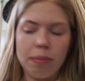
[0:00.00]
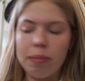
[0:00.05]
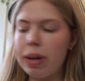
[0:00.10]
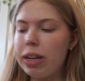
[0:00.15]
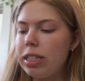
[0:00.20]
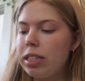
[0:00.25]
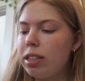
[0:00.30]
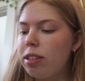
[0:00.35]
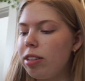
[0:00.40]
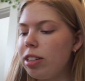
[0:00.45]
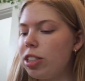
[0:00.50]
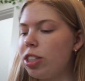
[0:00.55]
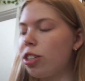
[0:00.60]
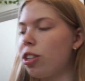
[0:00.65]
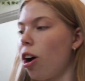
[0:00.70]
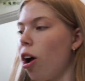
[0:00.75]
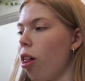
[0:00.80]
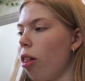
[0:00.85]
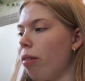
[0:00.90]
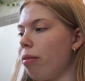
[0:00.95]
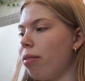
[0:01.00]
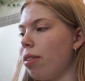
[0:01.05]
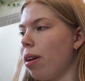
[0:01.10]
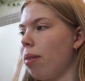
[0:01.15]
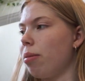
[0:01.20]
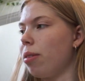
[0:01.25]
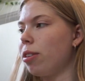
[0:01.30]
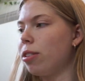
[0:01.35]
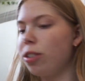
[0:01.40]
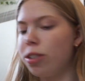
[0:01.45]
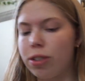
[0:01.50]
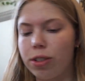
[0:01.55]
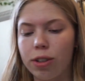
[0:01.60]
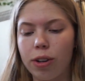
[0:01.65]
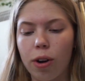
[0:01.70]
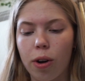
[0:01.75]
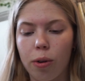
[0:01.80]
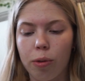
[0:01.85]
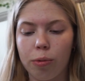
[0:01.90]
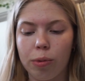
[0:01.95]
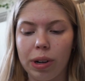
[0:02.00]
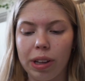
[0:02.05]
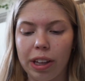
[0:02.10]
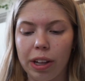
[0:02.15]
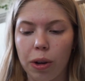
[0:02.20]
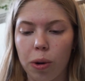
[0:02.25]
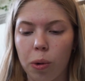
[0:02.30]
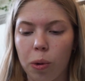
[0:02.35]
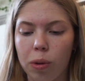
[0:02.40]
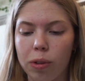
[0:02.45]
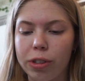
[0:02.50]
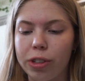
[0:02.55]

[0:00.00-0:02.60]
Basically just all of them. They're just all really old